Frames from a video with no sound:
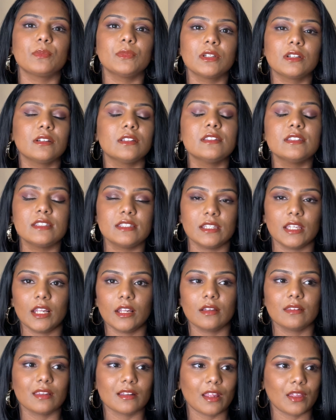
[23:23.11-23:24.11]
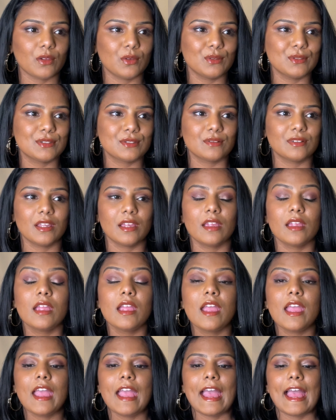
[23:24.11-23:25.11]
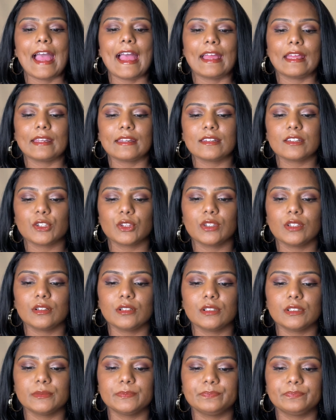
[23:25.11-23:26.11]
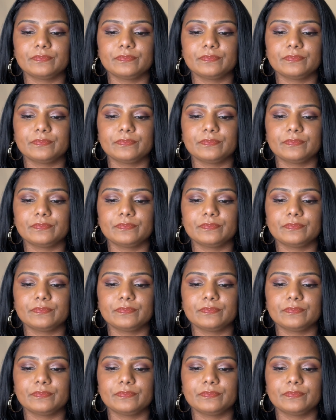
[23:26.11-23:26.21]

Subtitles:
the concealer that I used today, and the